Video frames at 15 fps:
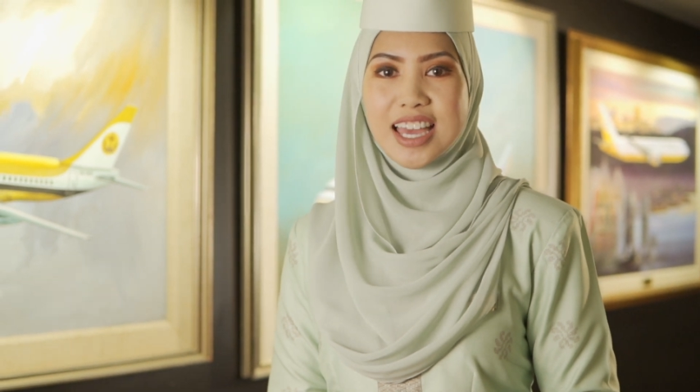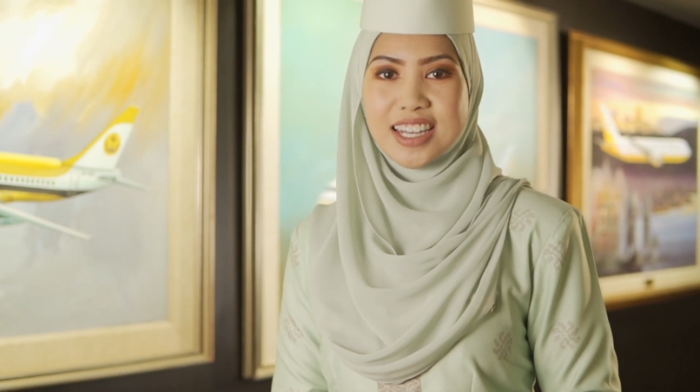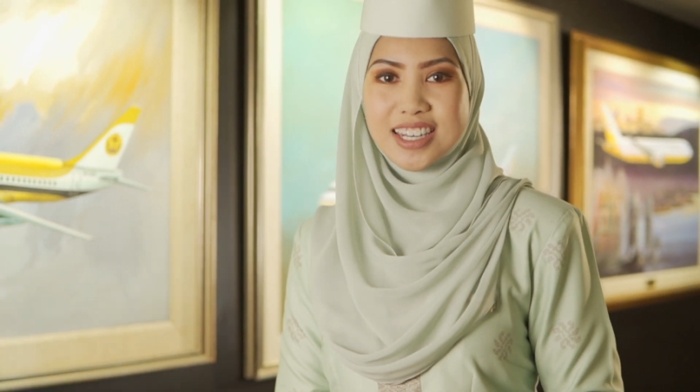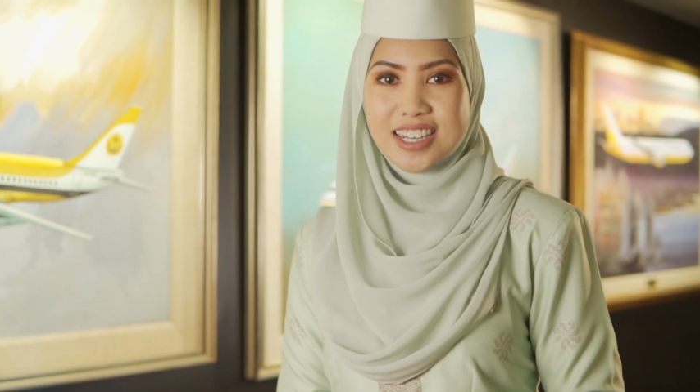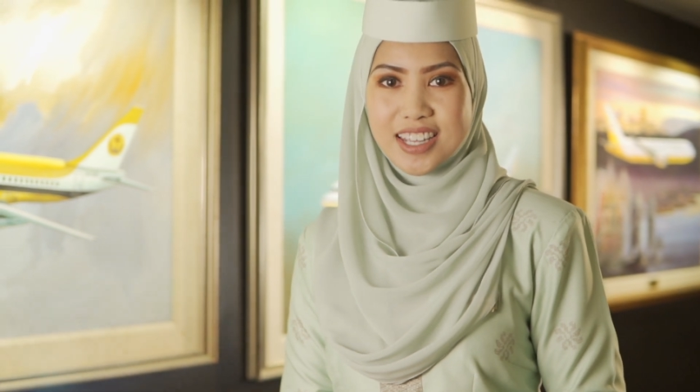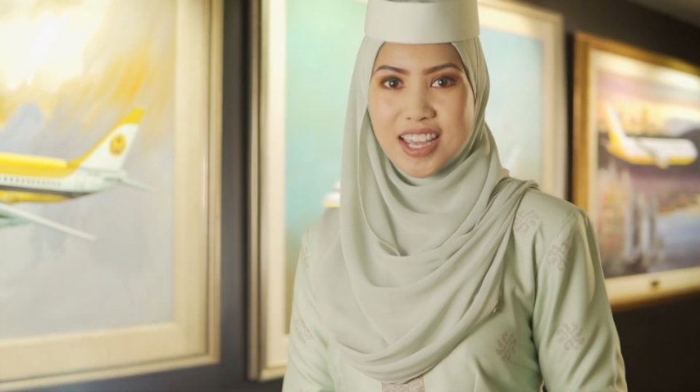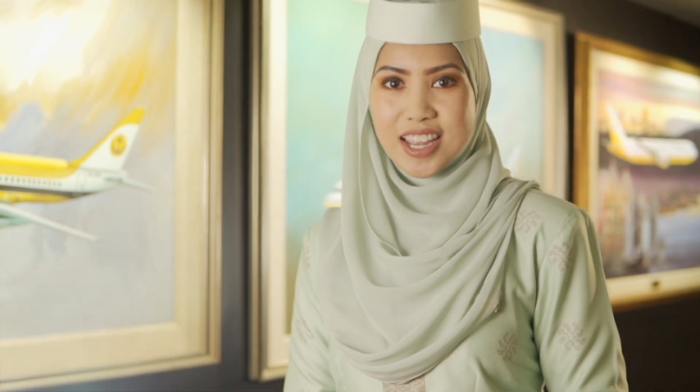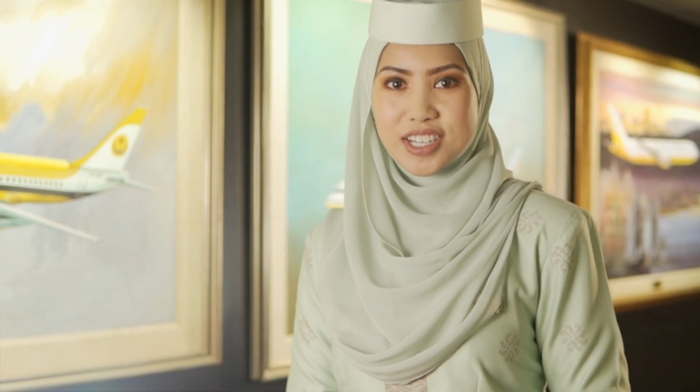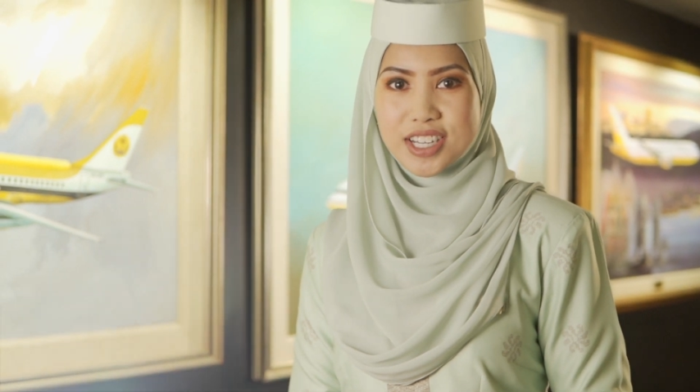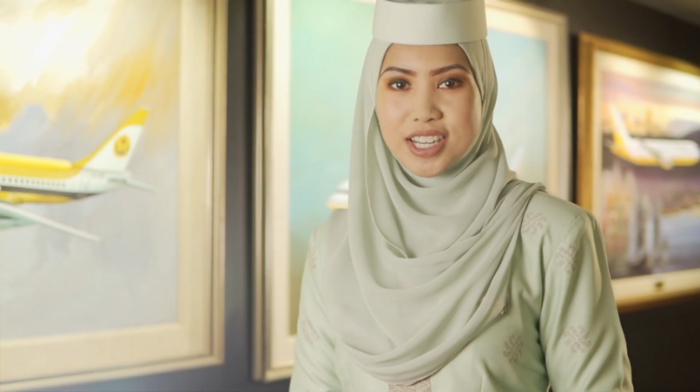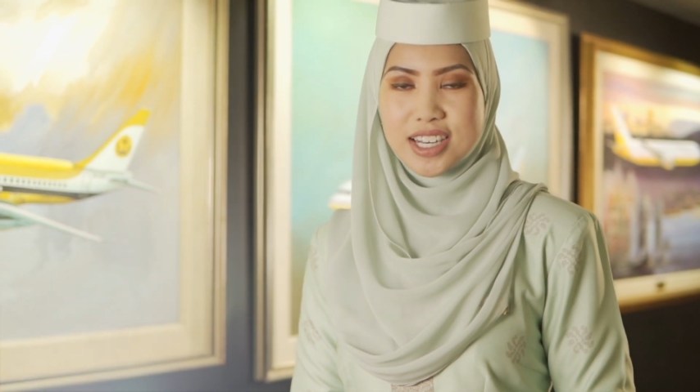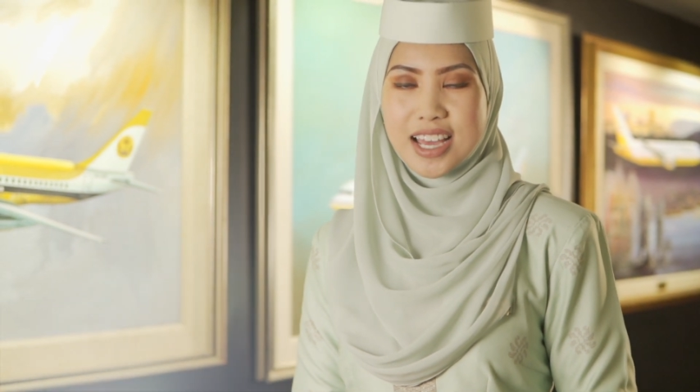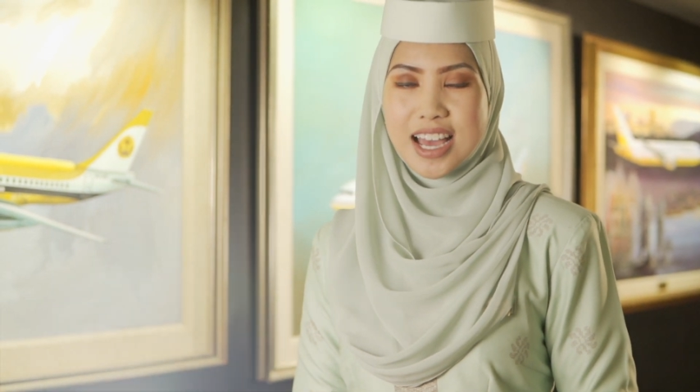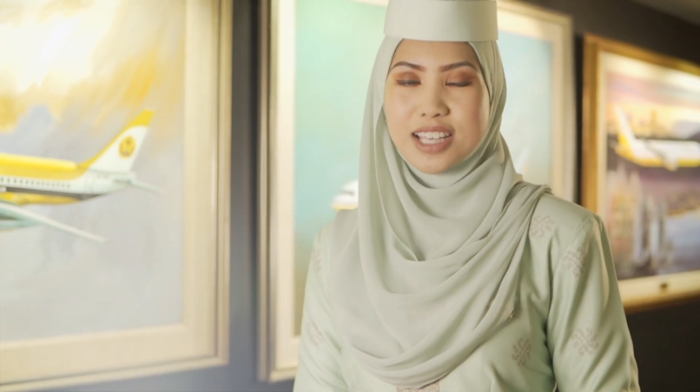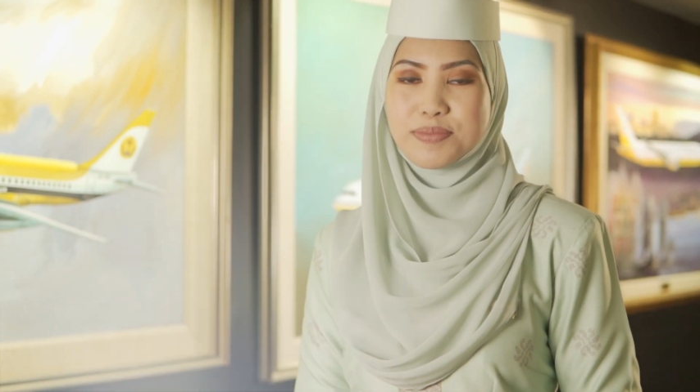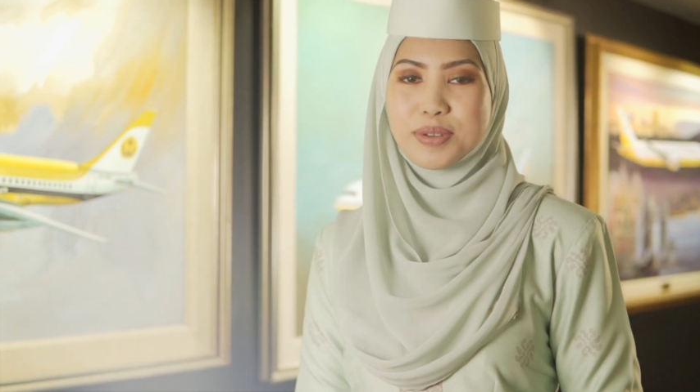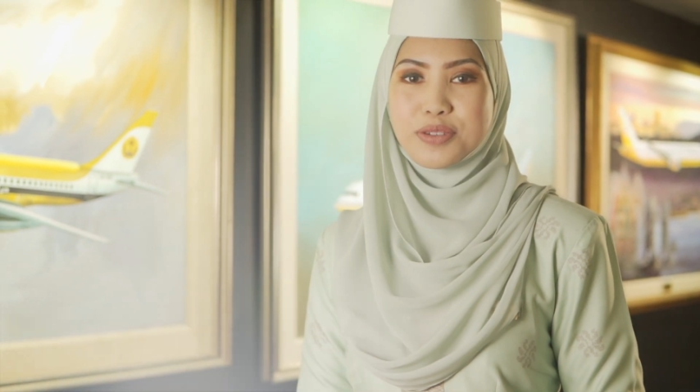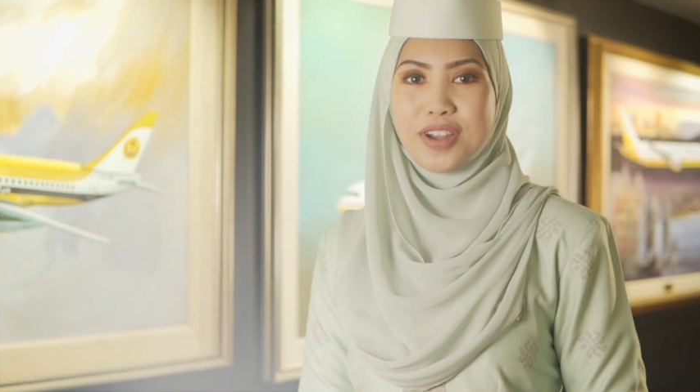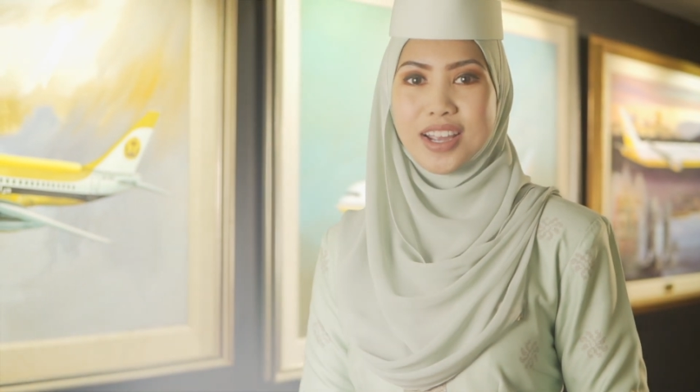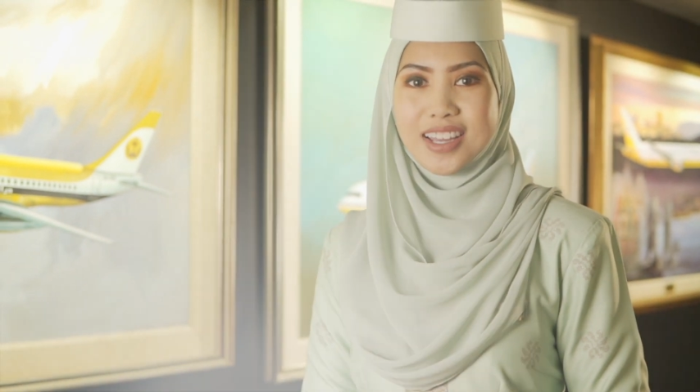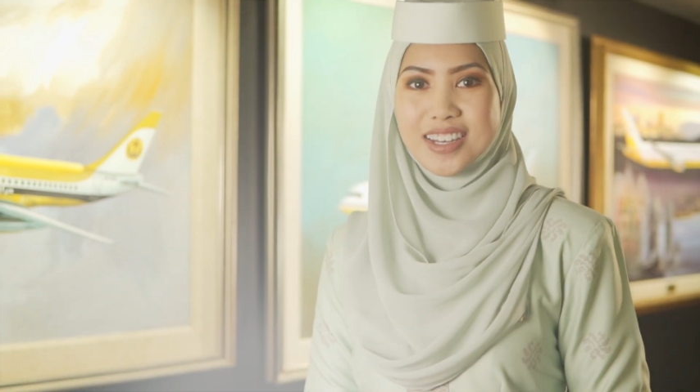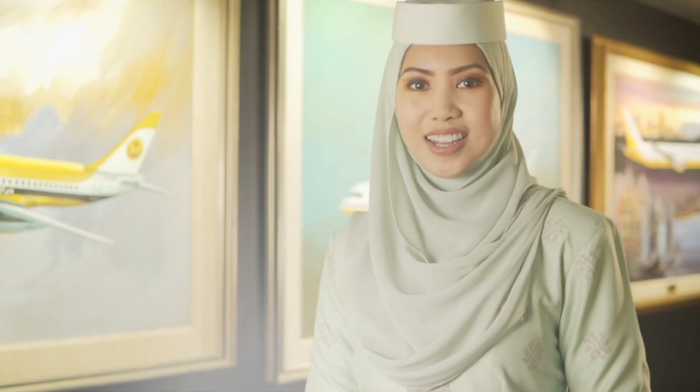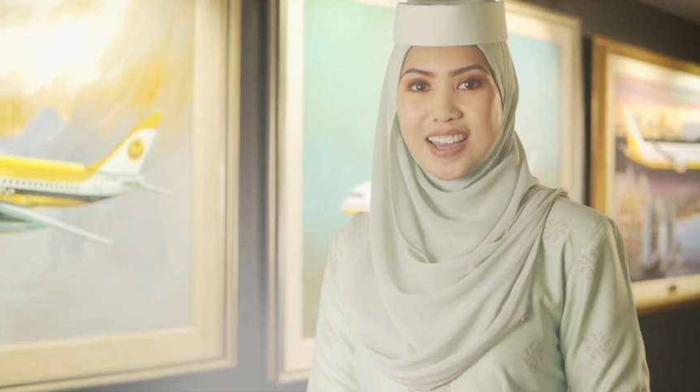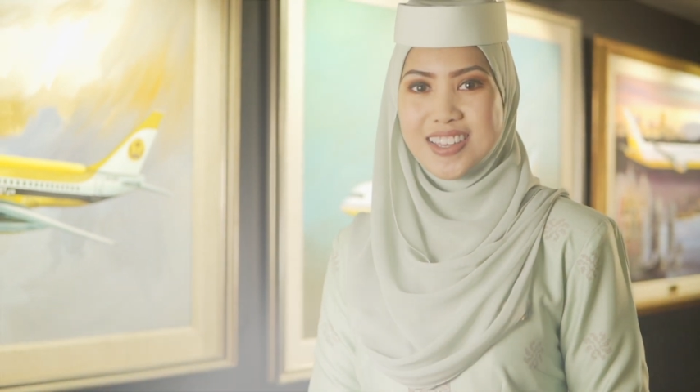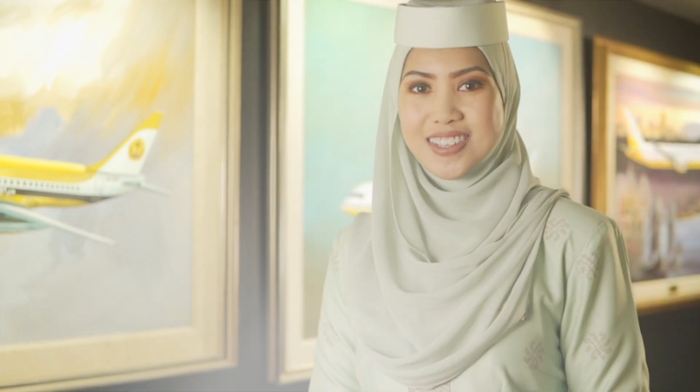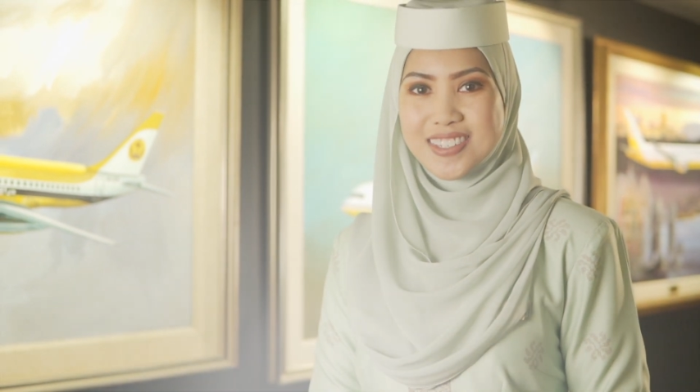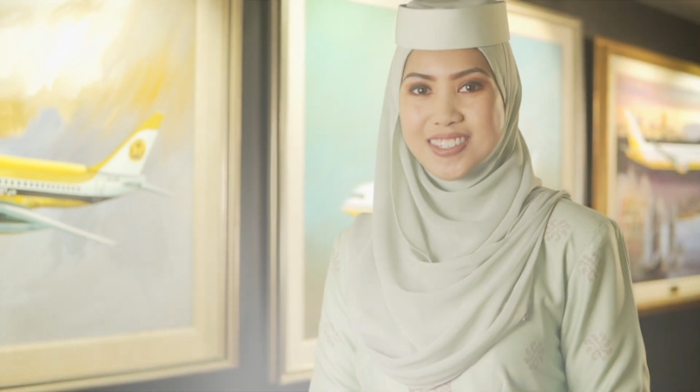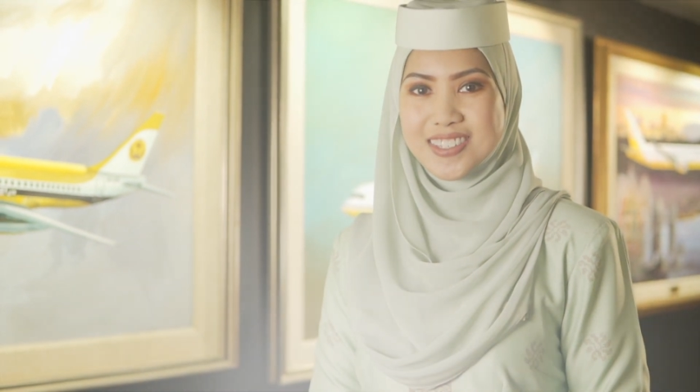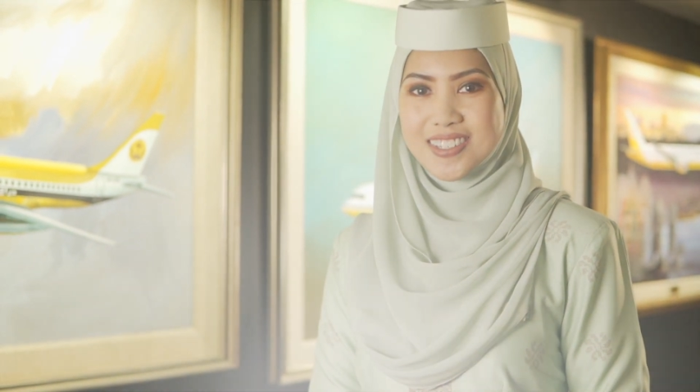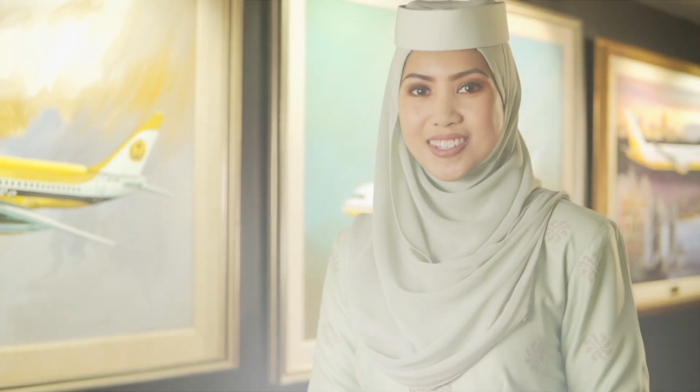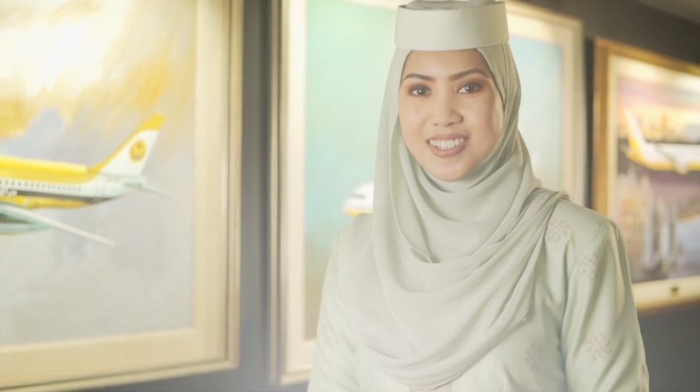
and dedication has been recognized.